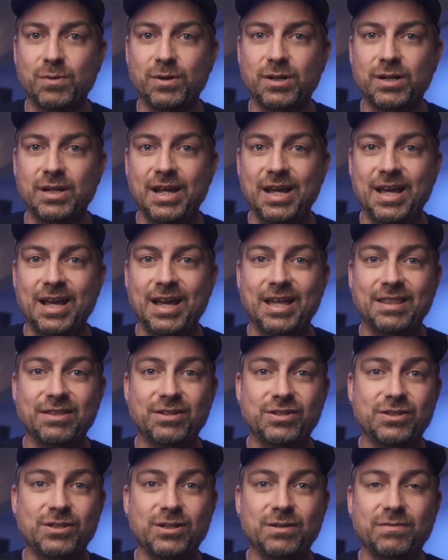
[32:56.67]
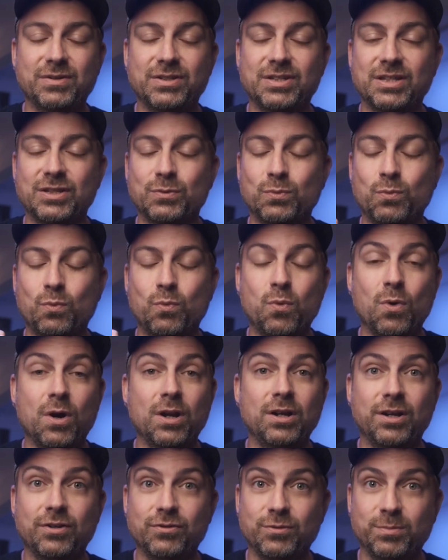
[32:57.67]
would, and the service is
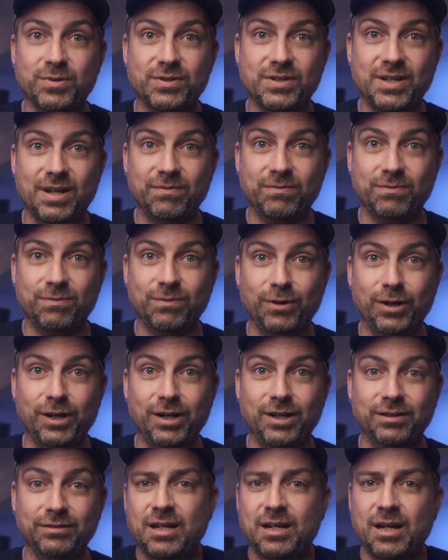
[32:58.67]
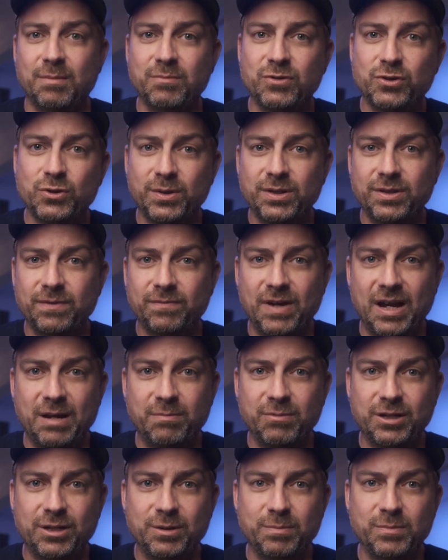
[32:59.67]
100% free. Come join the
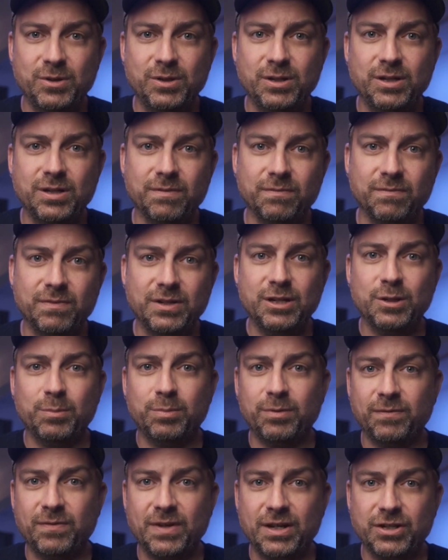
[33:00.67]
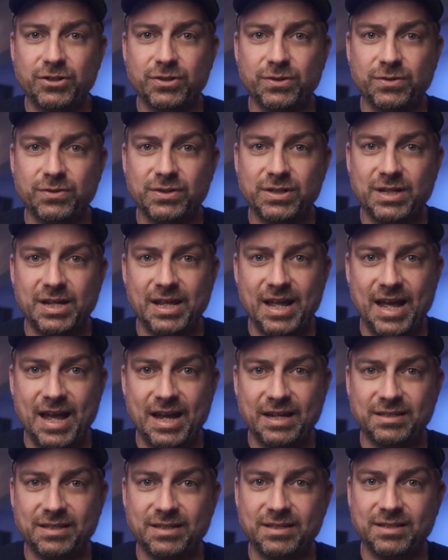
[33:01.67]
vibrant community of video professionals to get
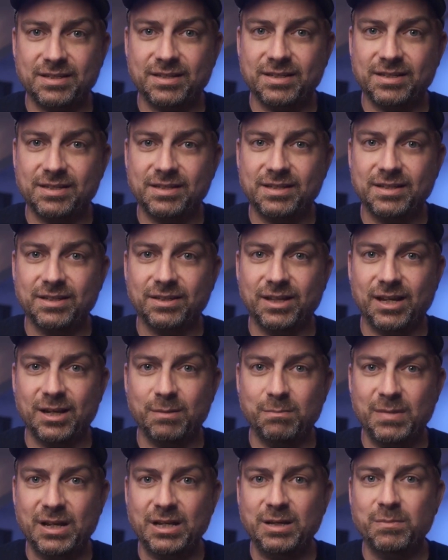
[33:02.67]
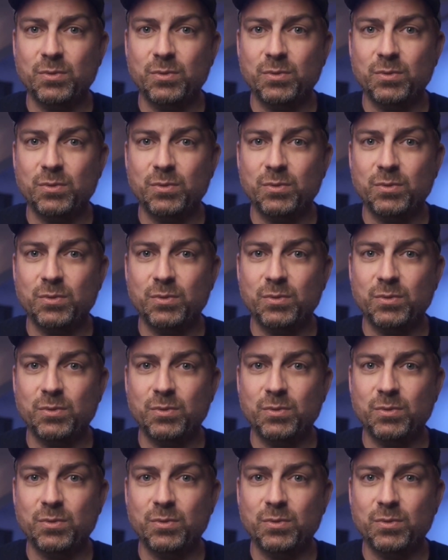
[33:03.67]
access to this deal and many